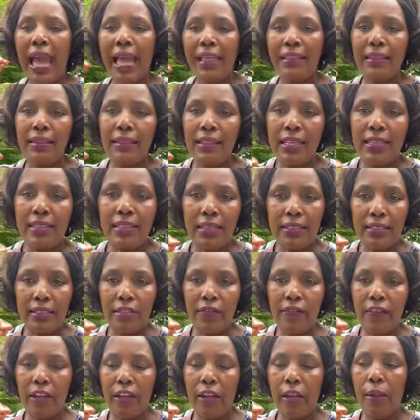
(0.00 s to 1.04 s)
other thing that is
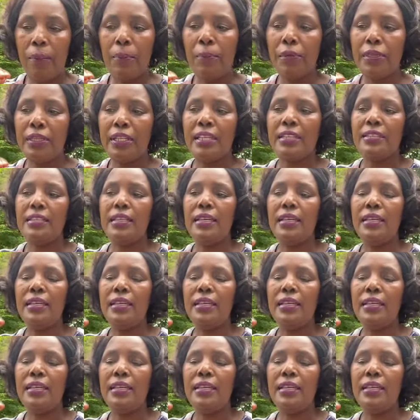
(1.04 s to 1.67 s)
very important,